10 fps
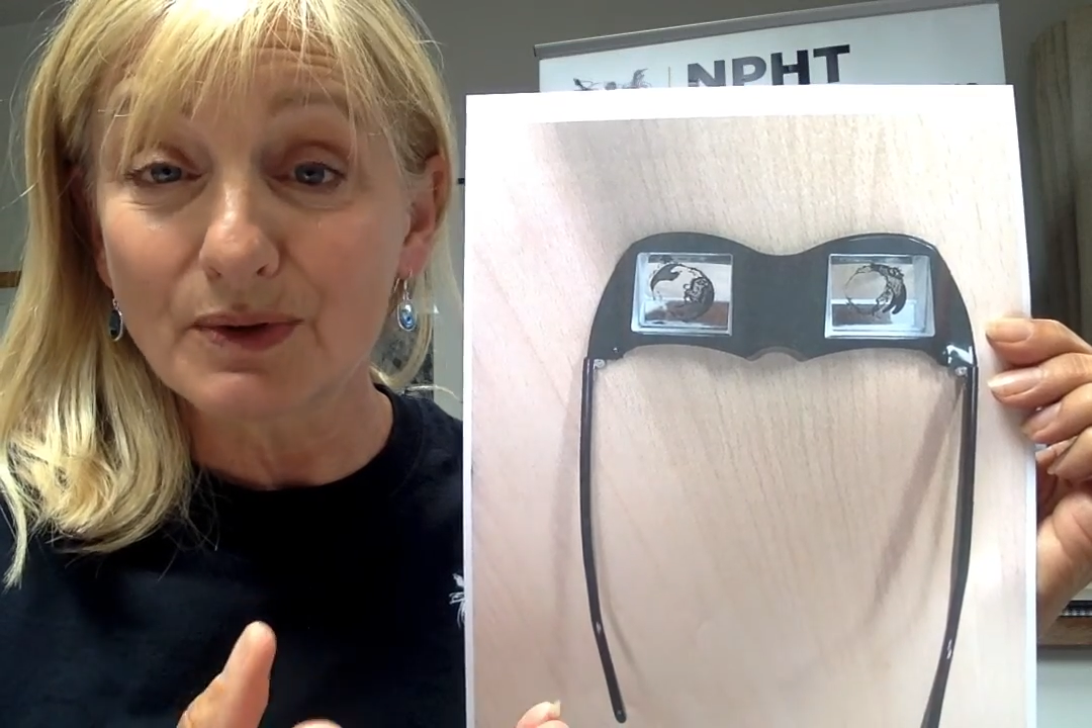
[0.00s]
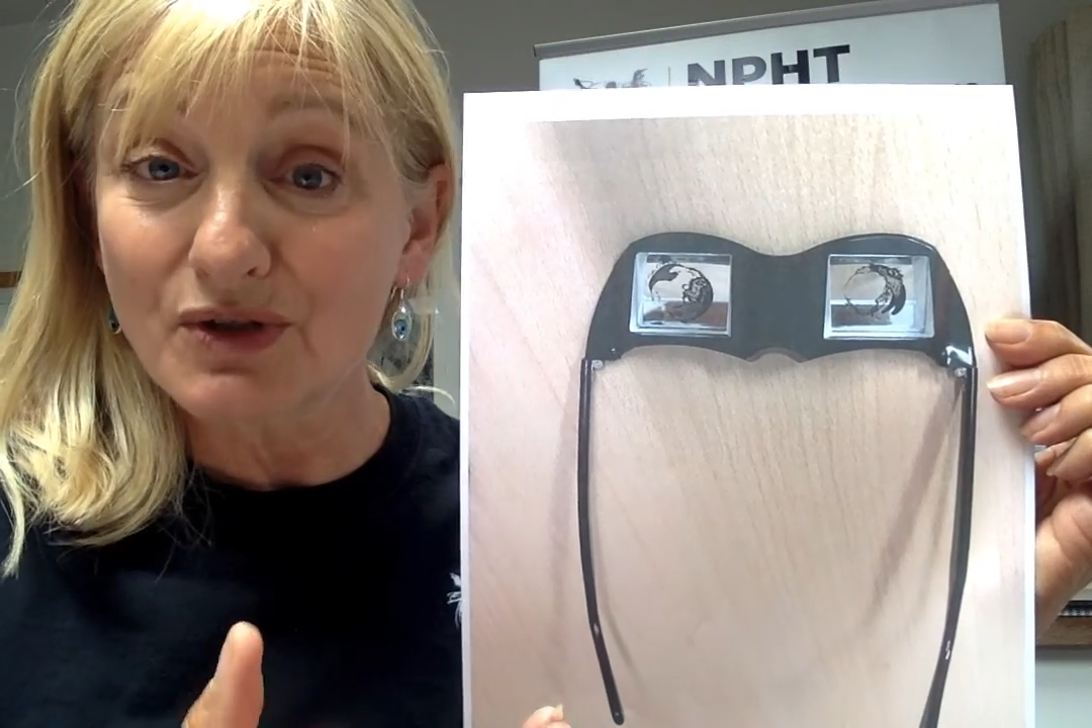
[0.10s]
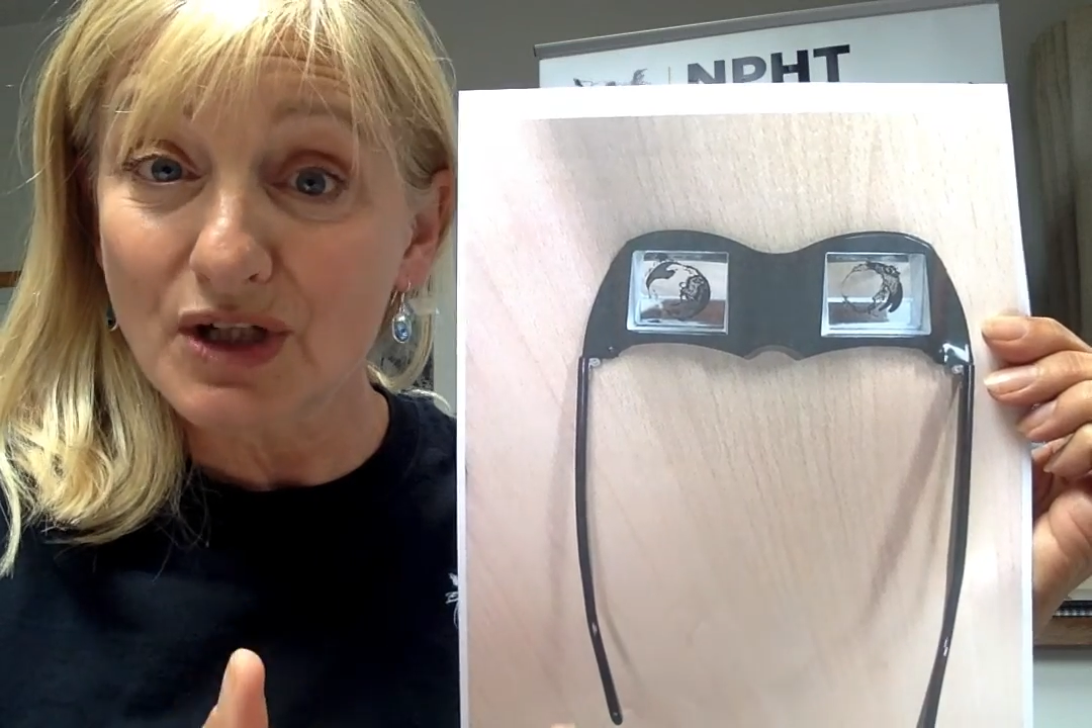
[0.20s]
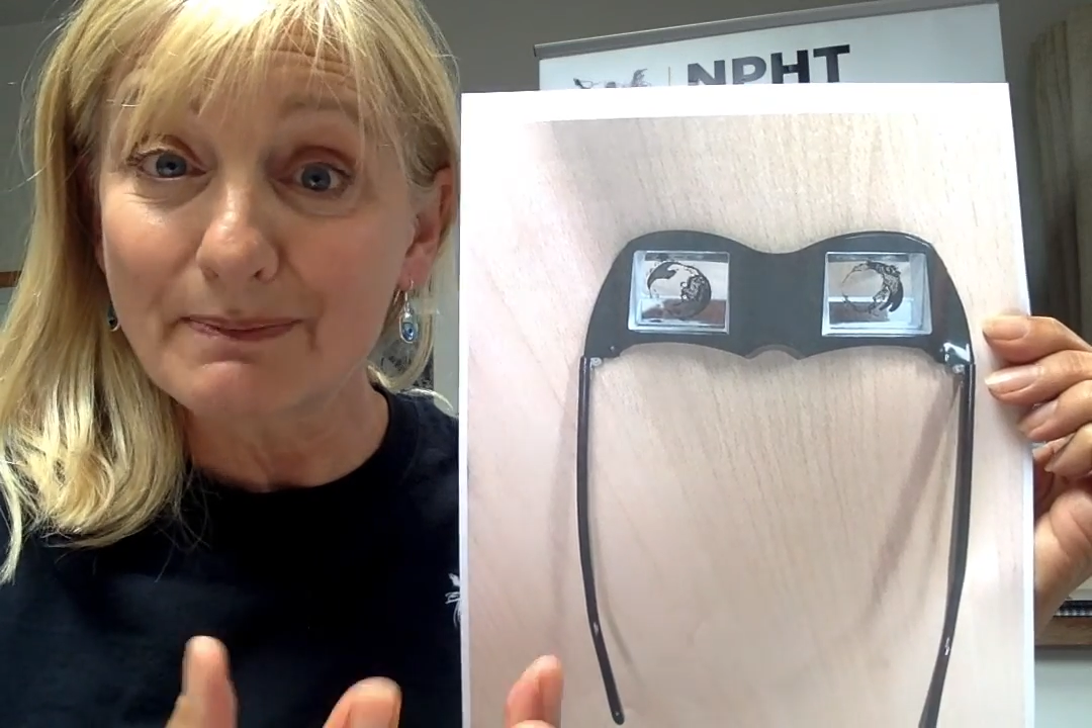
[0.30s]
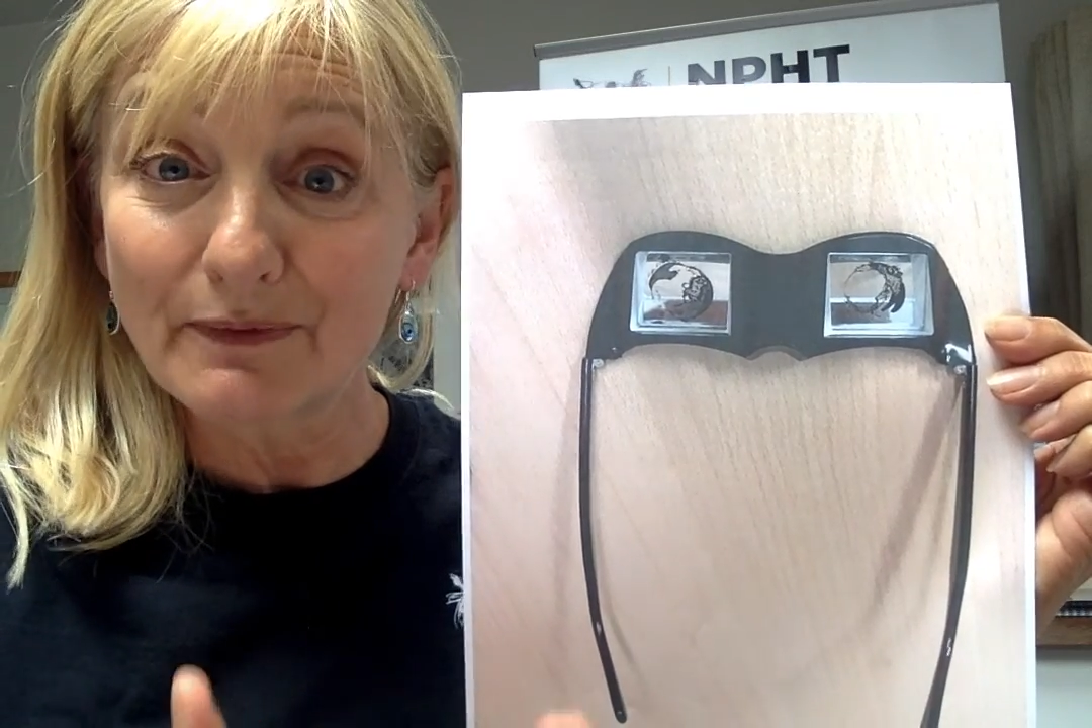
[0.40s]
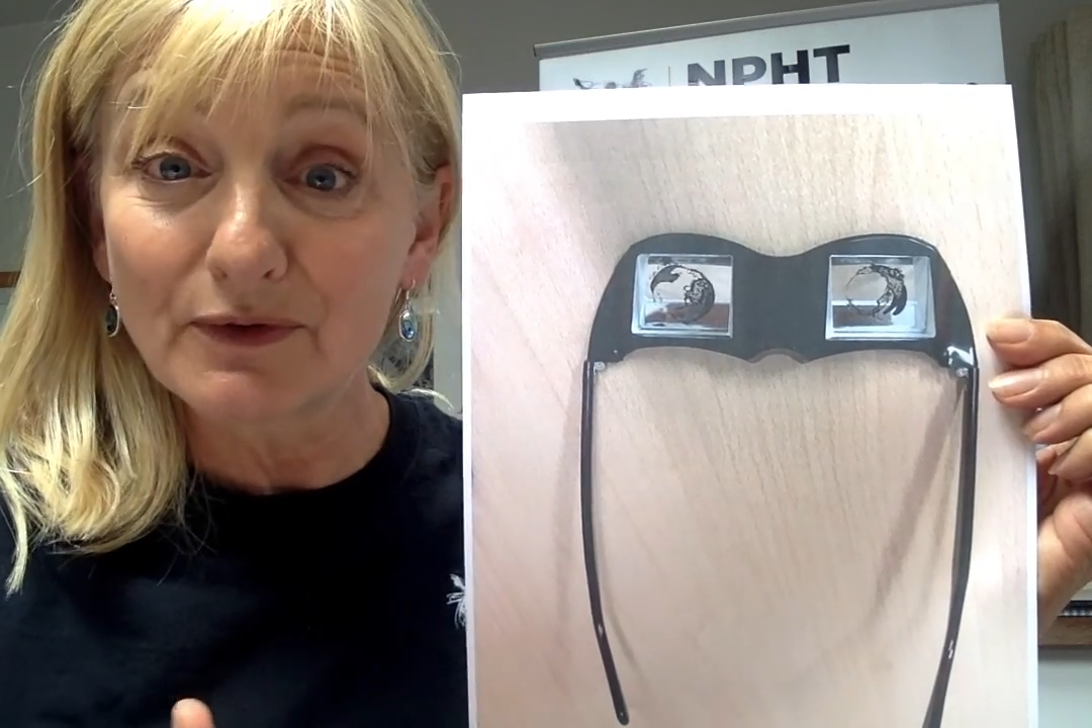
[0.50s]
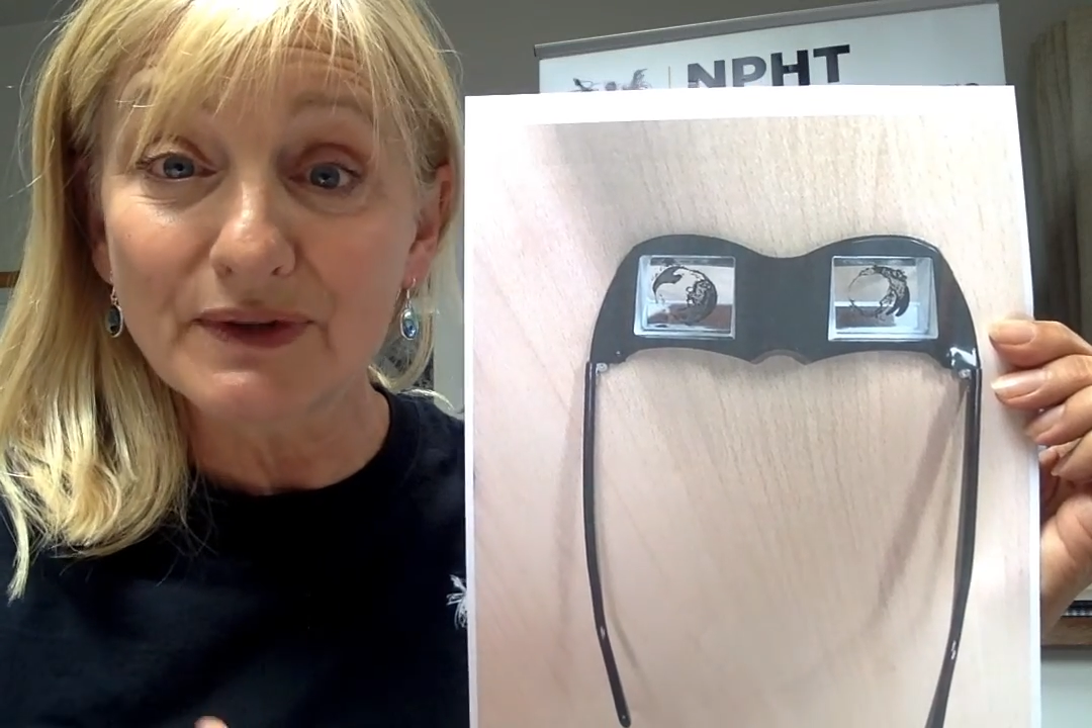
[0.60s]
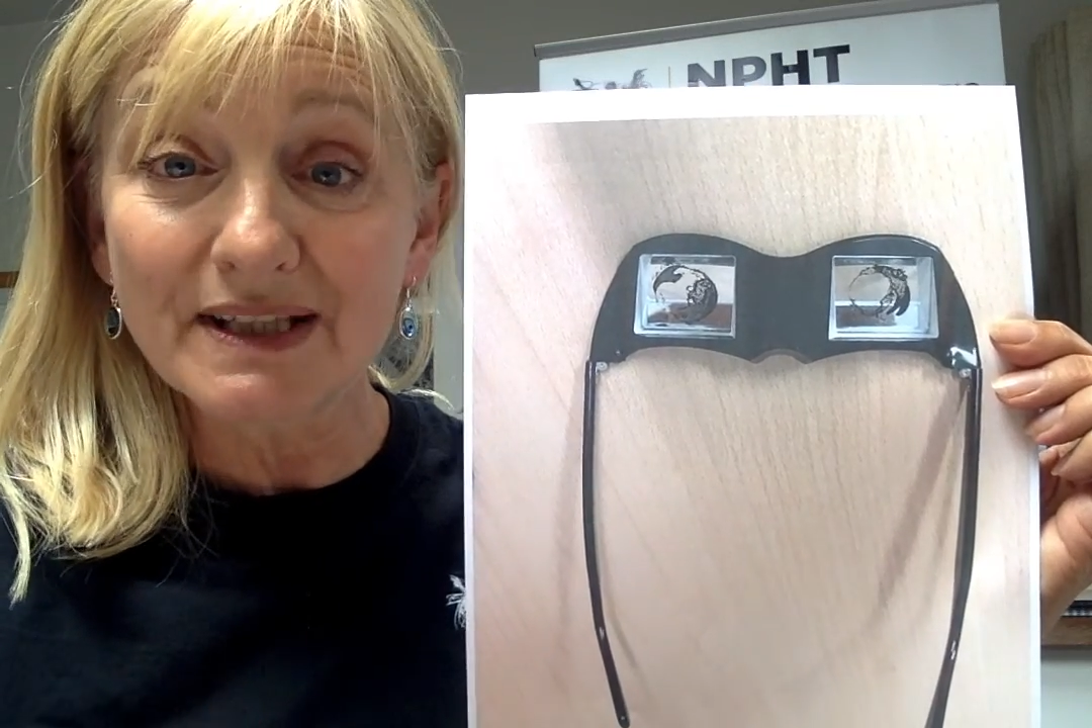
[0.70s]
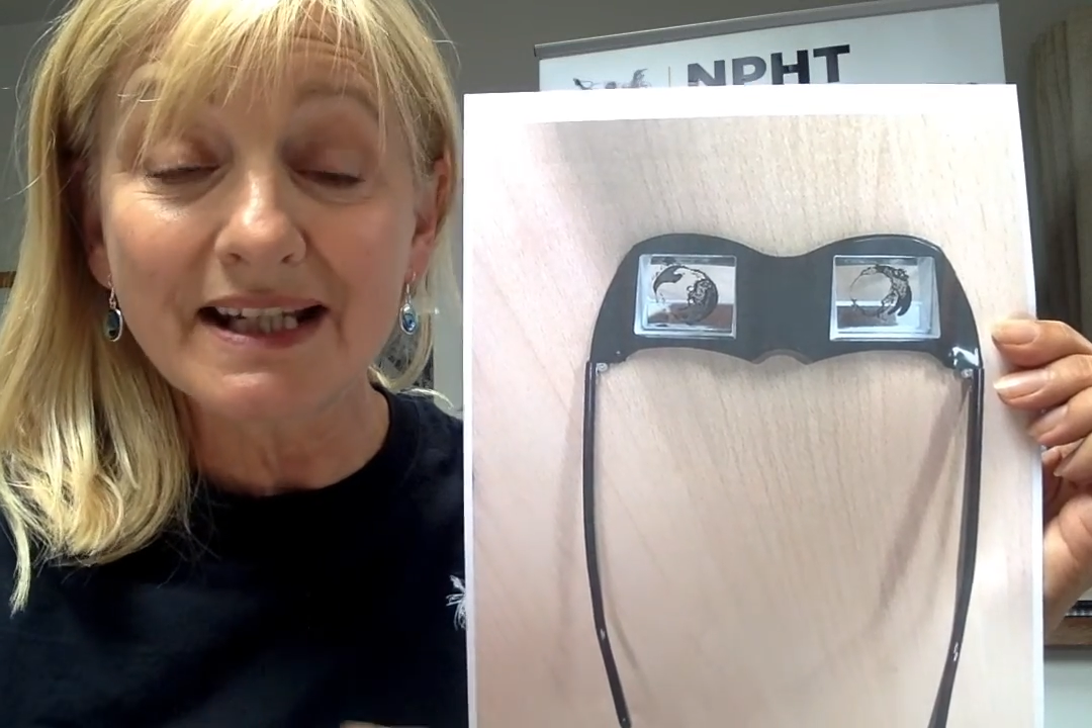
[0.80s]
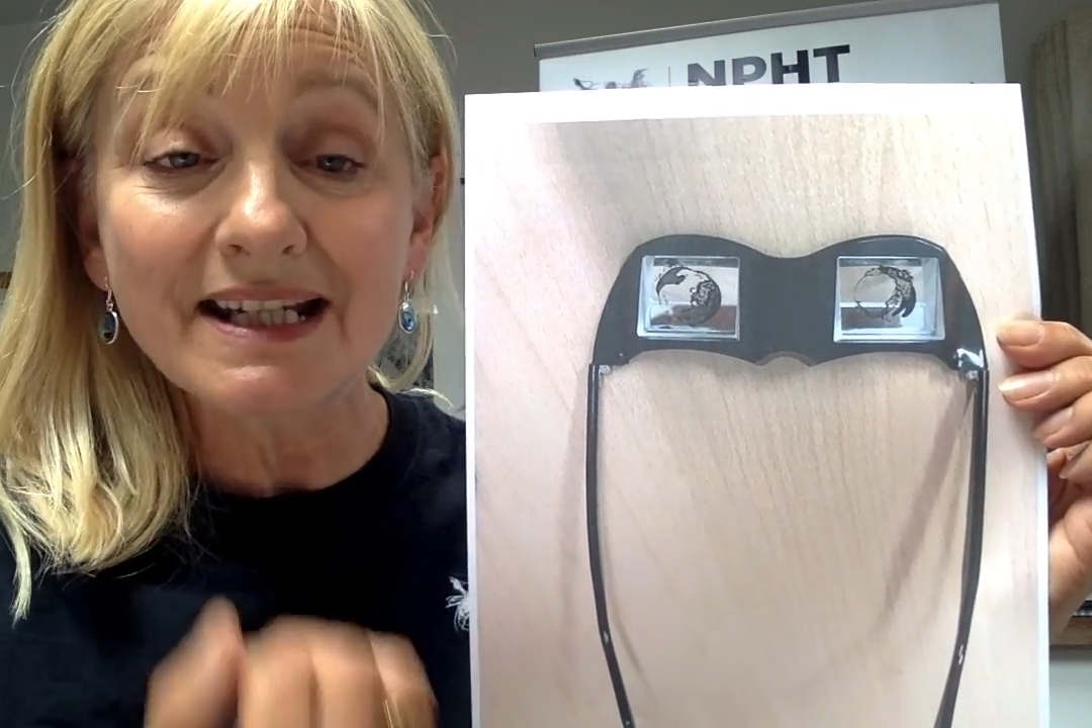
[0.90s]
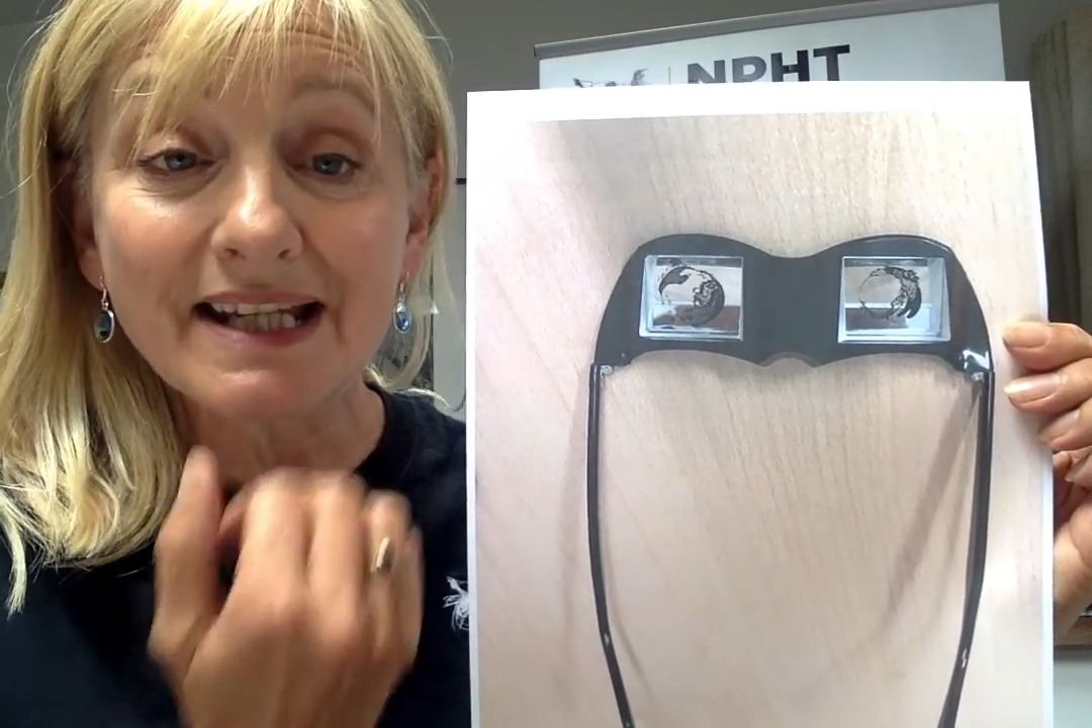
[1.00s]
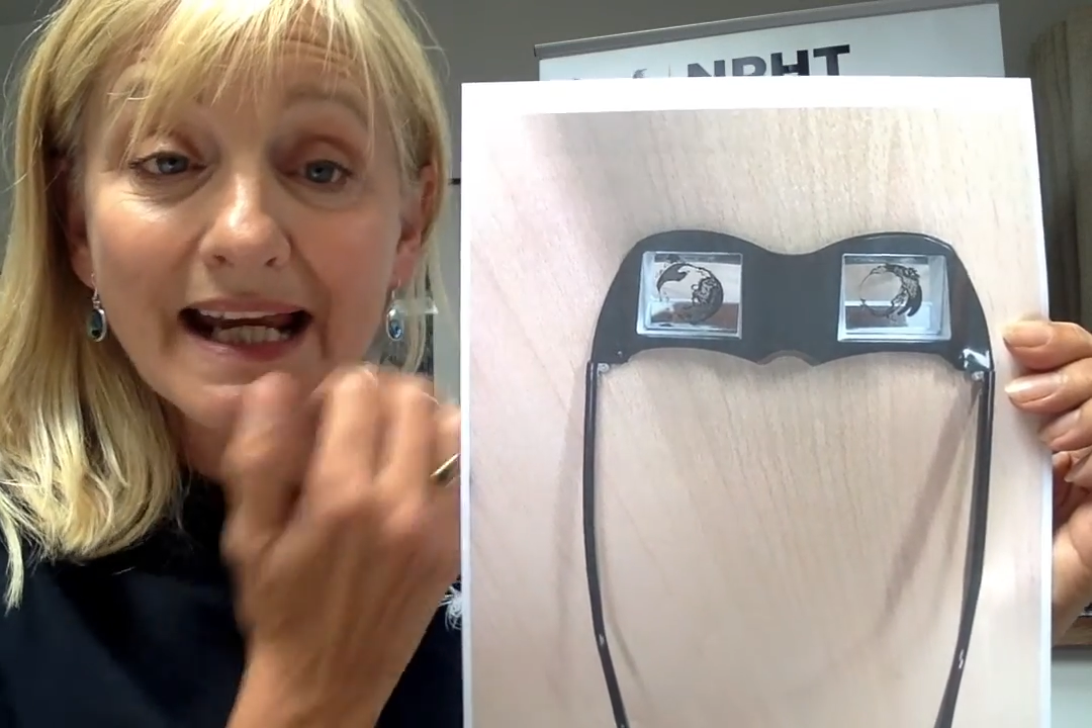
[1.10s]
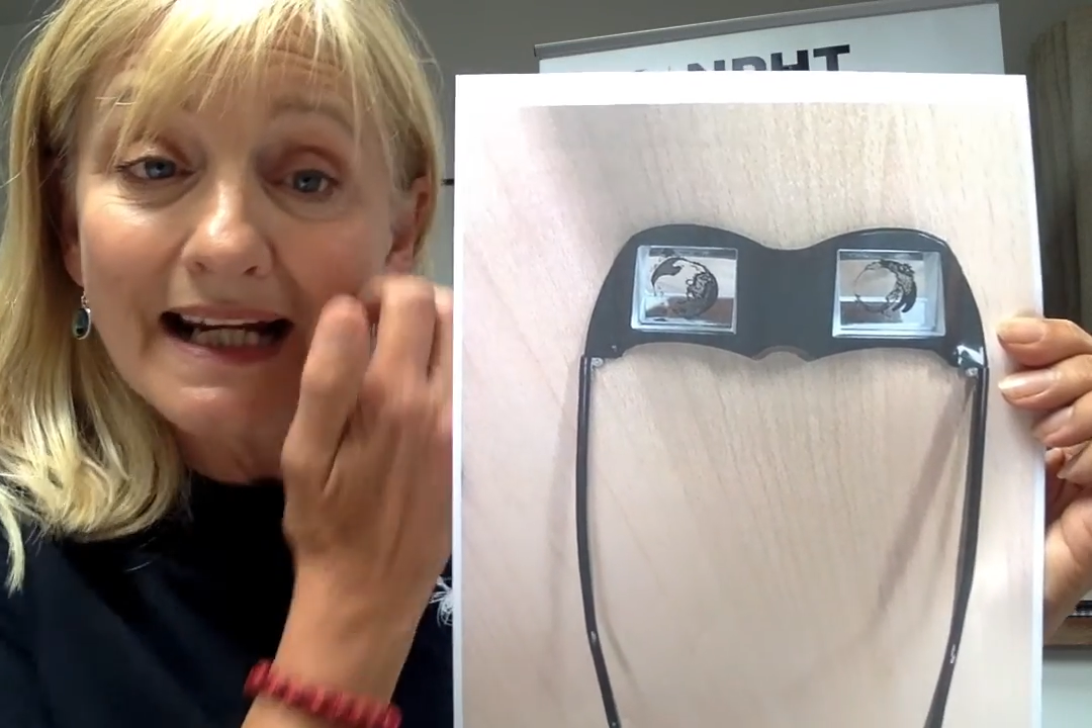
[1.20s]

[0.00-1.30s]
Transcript: just before the D-Day